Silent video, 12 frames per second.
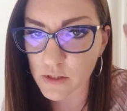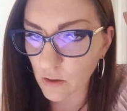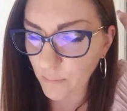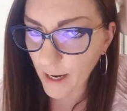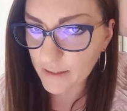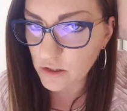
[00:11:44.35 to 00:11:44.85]

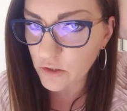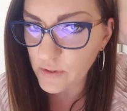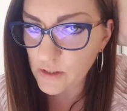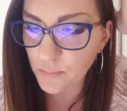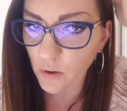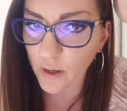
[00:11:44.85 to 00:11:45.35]
So back to
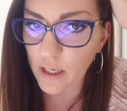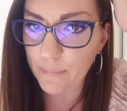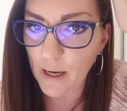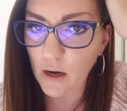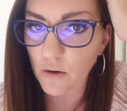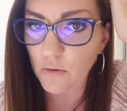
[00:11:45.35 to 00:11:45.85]
Dewey's point
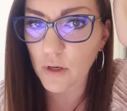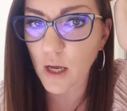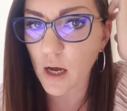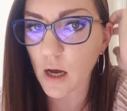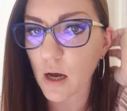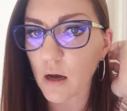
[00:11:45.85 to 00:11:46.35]
about
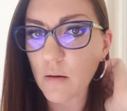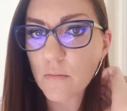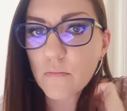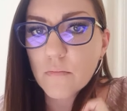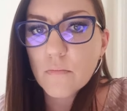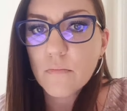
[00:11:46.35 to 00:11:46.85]

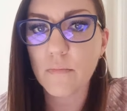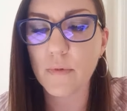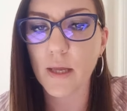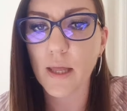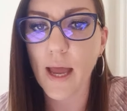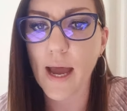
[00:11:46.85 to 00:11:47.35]

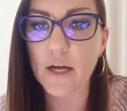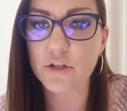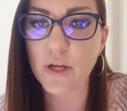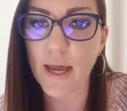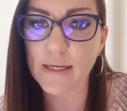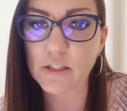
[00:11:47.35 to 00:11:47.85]

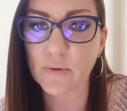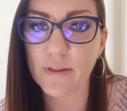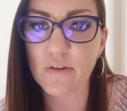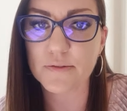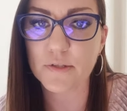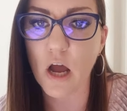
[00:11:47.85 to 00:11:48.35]
hashtags,
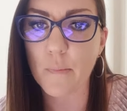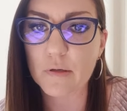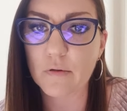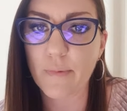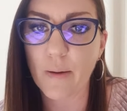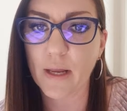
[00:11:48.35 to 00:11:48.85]
whether there's an
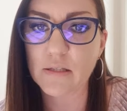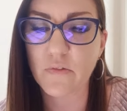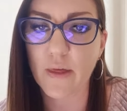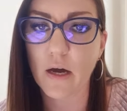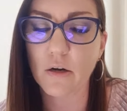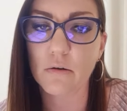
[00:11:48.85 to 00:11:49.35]
optimal amount because
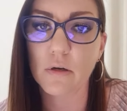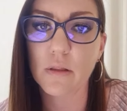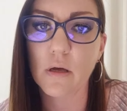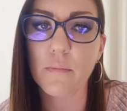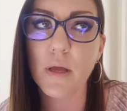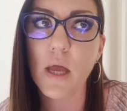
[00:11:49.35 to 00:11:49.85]
of the
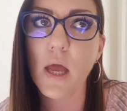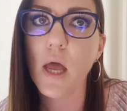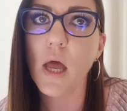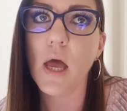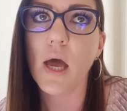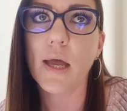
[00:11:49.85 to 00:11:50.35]
algorithm.
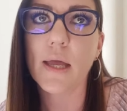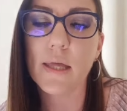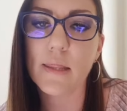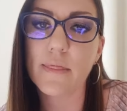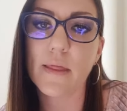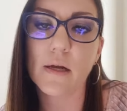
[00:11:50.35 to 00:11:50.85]

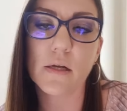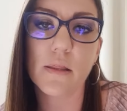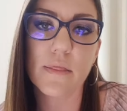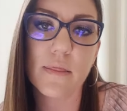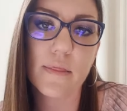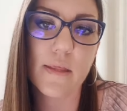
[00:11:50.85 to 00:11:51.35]

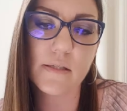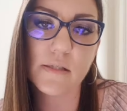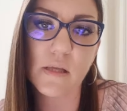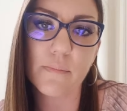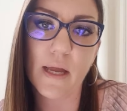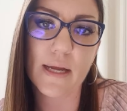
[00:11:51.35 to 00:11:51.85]
This
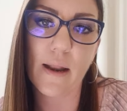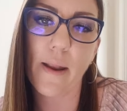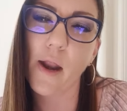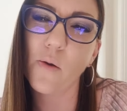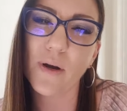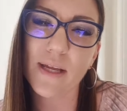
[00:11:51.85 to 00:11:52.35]
is something, again,
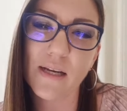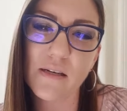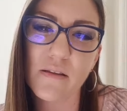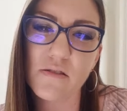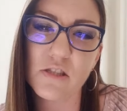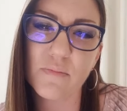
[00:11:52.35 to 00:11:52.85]
I don't want to get
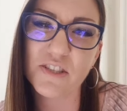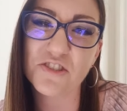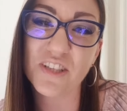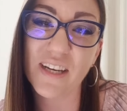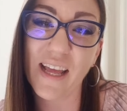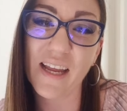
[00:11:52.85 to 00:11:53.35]
into this too
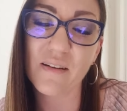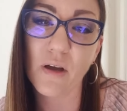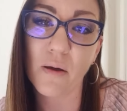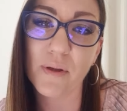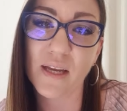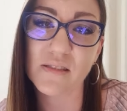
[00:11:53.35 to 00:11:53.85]
much tonight,
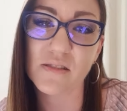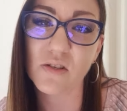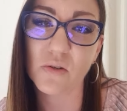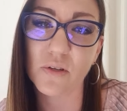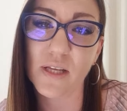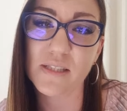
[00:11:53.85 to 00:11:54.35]
because it's